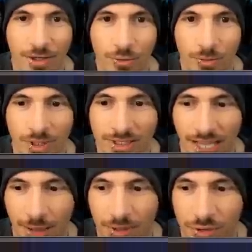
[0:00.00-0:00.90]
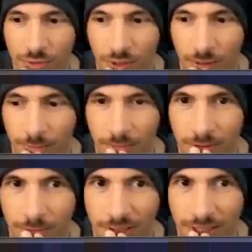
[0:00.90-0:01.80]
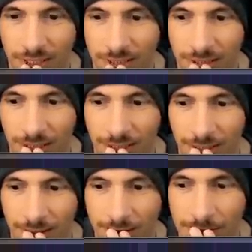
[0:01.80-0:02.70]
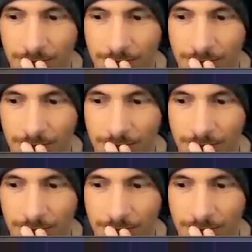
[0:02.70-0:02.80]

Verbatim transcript: from the damage from being... Uh,